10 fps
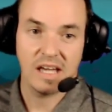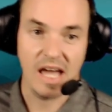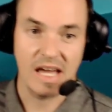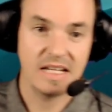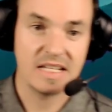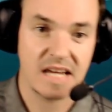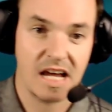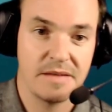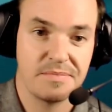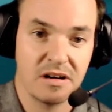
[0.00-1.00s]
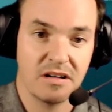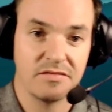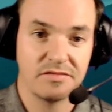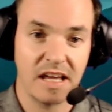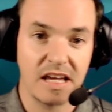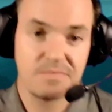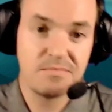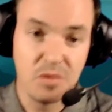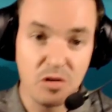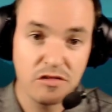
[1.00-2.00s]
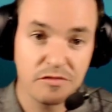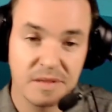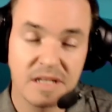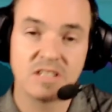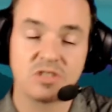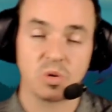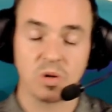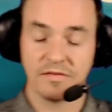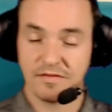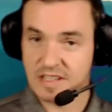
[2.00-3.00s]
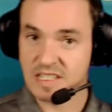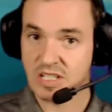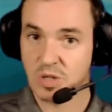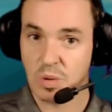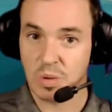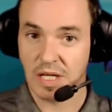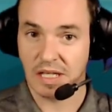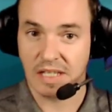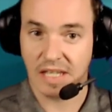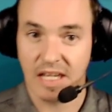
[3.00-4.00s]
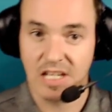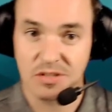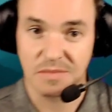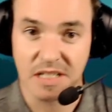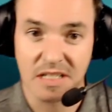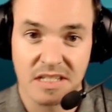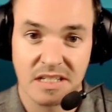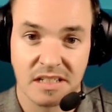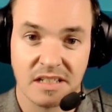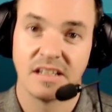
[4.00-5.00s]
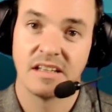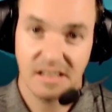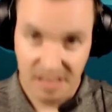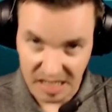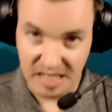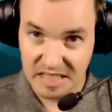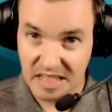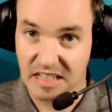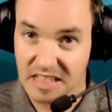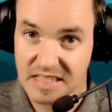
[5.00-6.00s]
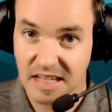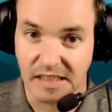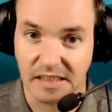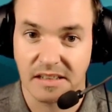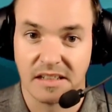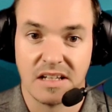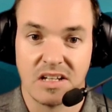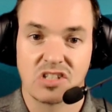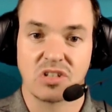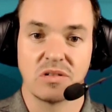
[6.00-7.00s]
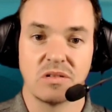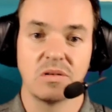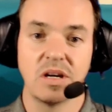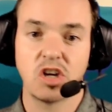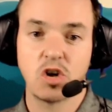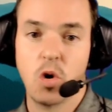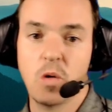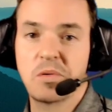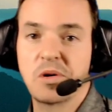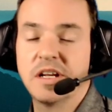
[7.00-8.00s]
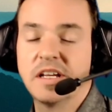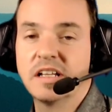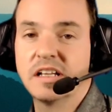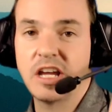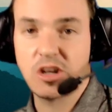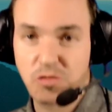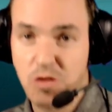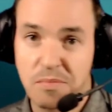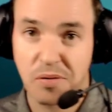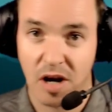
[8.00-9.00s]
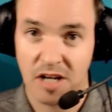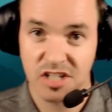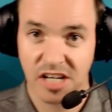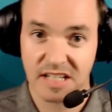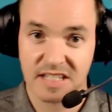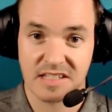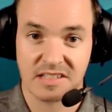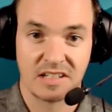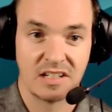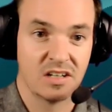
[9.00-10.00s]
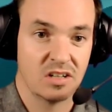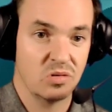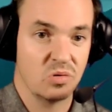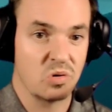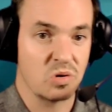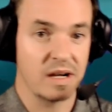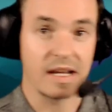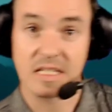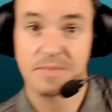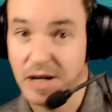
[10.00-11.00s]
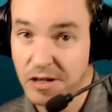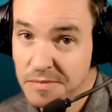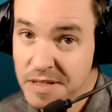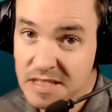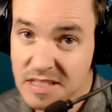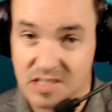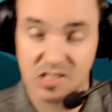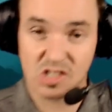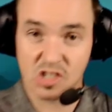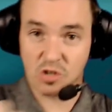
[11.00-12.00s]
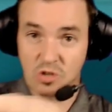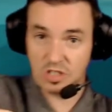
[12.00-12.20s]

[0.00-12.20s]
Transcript: any type of like movement or physical engagement is kinesthetic. So incorporating like group projects or experiments. So,